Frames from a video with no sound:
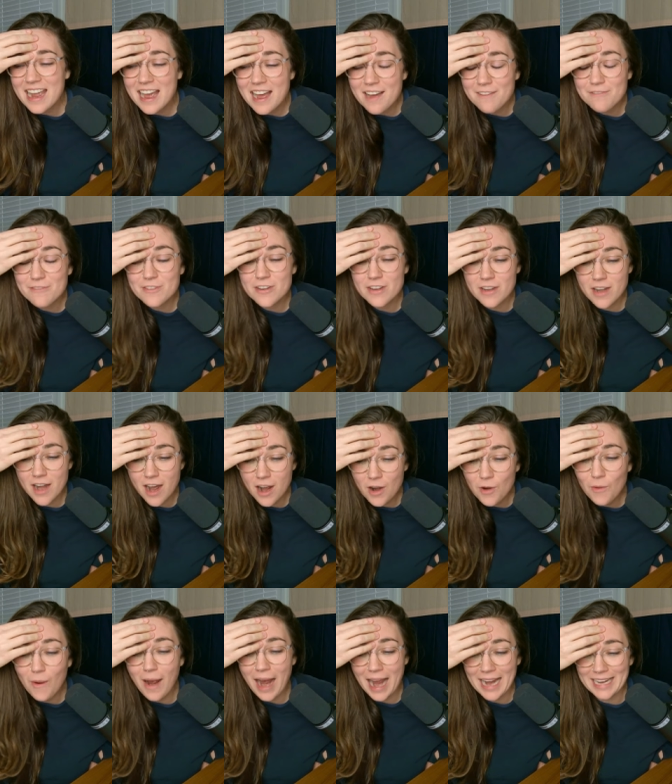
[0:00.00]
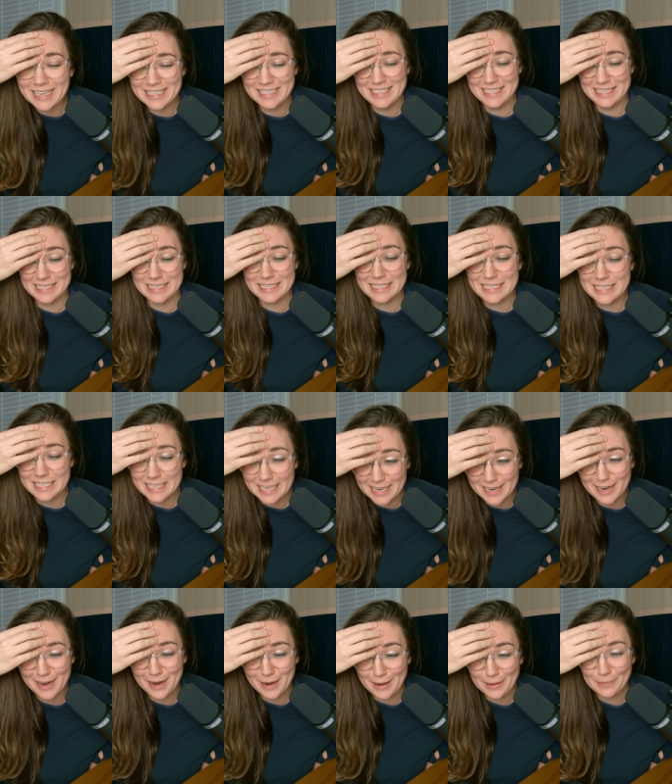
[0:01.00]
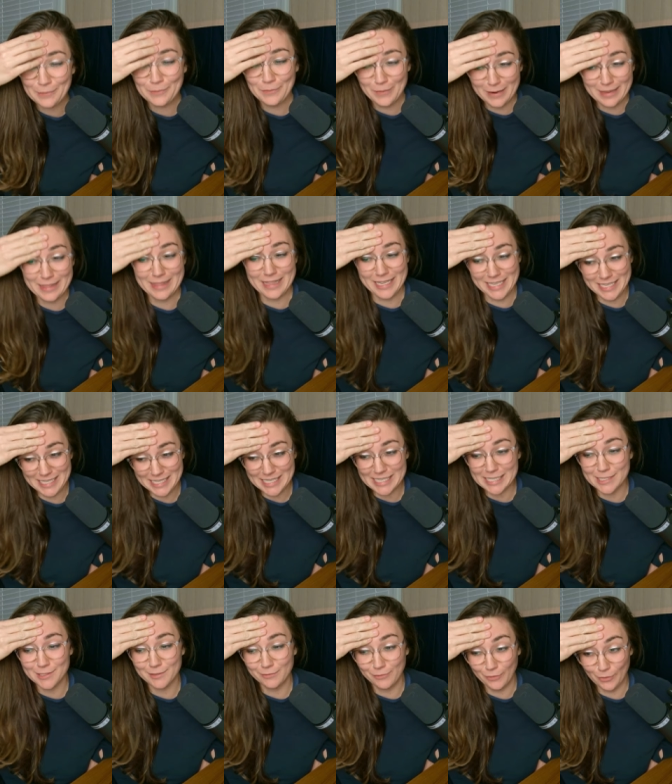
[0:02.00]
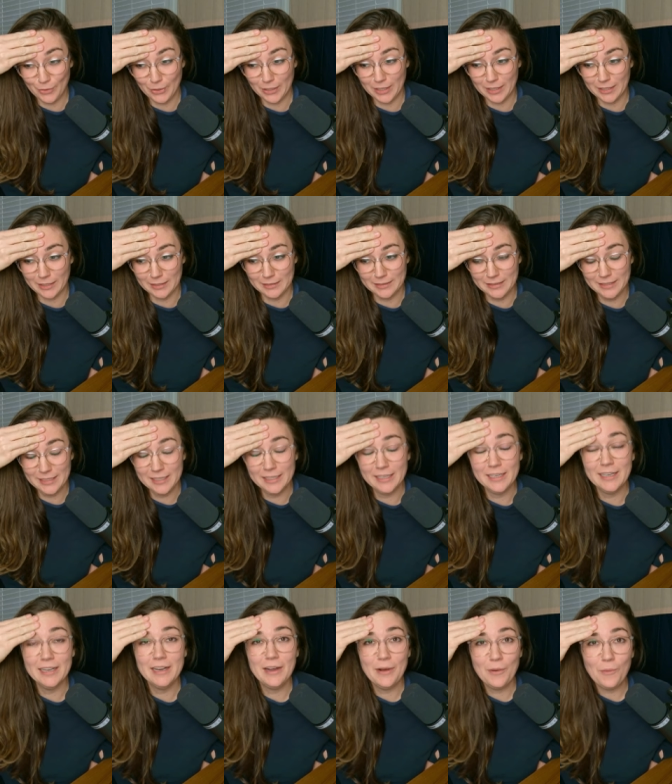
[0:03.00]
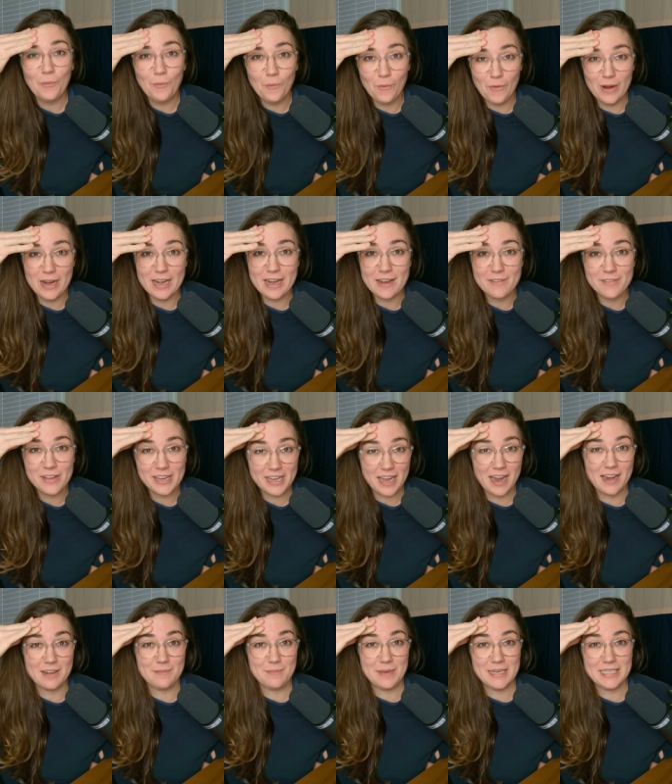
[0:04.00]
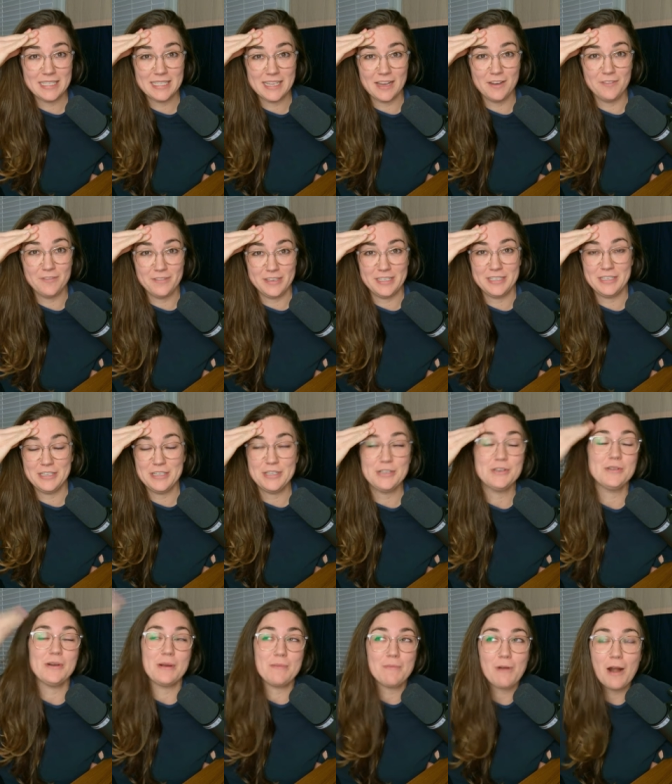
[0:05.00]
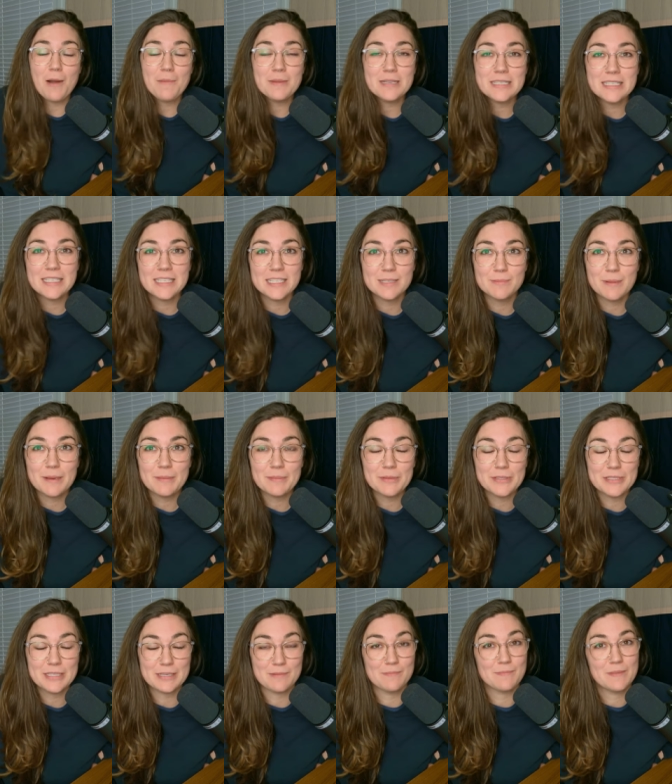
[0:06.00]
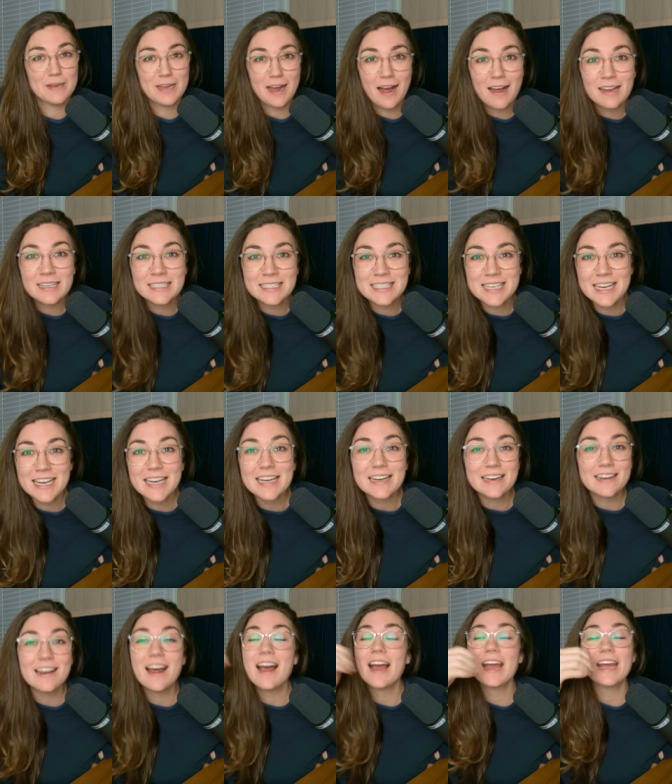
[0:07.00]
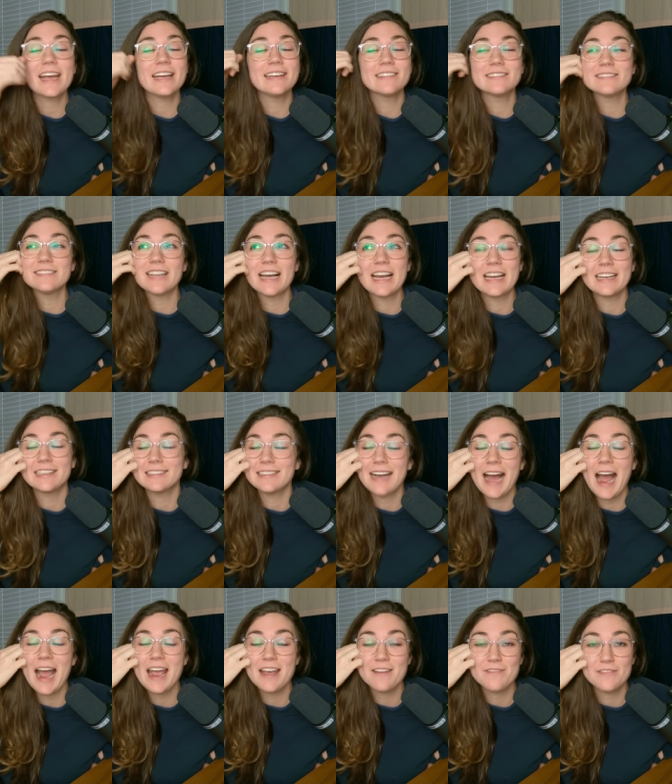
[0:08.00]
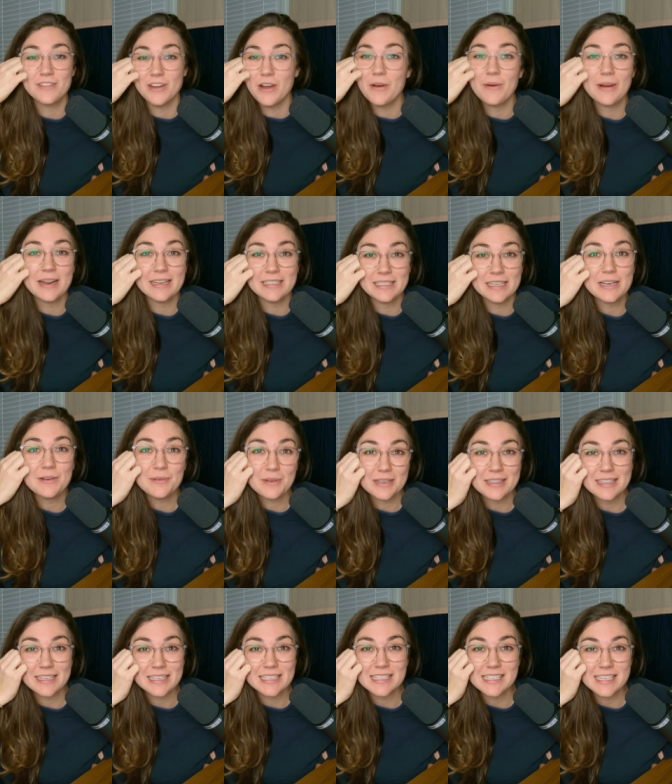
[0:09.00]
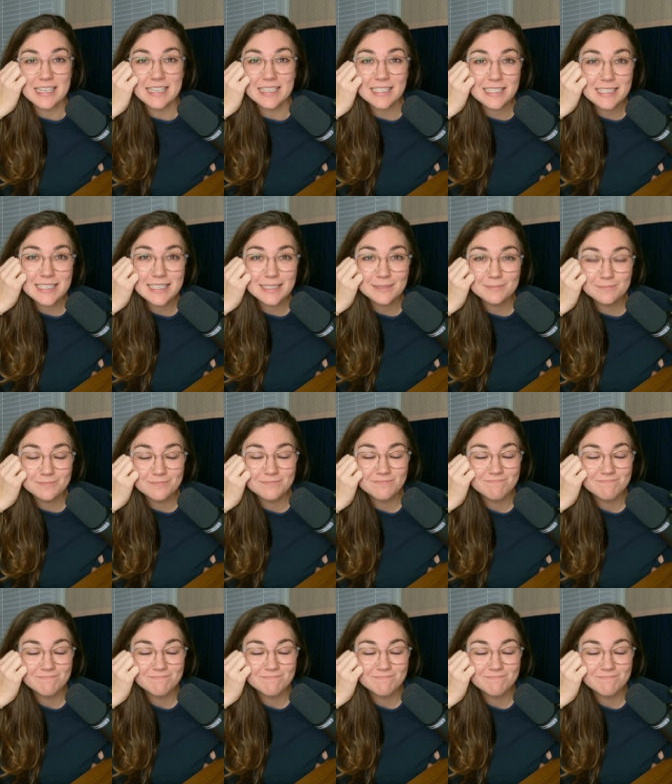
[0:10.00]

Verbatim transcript: have no idea what this is for. What have I gotten myself into? I promised these people some content and I have no idea what this is.